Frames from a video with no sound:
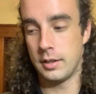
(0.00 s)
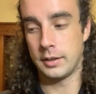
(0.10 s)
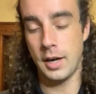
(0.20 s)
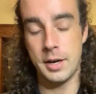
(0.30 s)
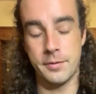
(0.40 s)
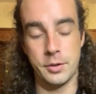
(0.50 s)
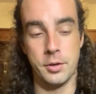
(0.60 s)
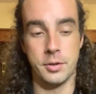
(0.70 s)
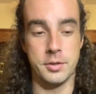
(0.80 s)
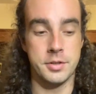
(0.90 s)
kind of an
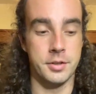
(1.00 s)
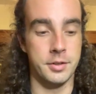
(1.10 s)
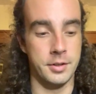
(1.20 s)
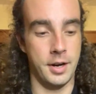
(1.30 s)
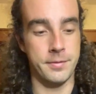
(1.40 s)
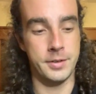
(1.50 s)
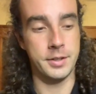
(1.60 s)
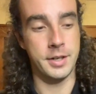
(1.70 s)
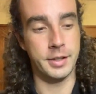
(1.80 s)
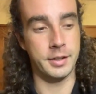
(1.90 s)
older student. I
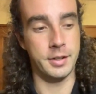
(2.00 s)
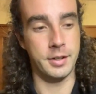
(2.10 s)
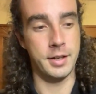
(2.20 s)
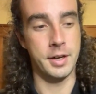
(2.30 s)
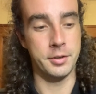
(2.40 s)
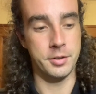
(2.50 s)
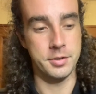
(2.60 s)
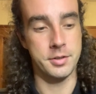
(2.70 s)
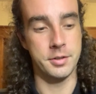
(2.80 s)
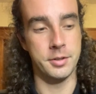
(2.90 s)
feel like an elder
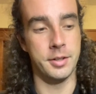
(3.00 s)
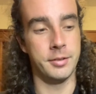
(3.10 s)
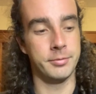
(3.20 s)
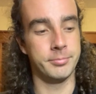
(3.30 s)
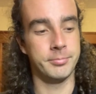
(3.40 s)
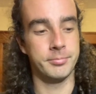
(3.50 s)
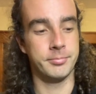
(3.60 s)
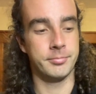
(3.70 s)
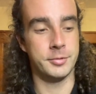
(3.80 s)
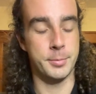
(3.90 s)
student,
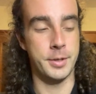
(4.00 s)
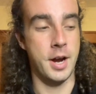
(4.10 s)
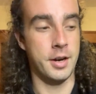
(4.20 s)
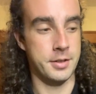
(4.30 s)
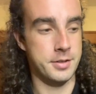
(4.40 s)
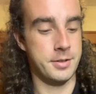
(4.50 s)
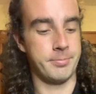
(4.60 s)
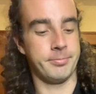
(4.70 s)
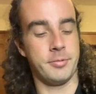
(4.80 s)
to be honest.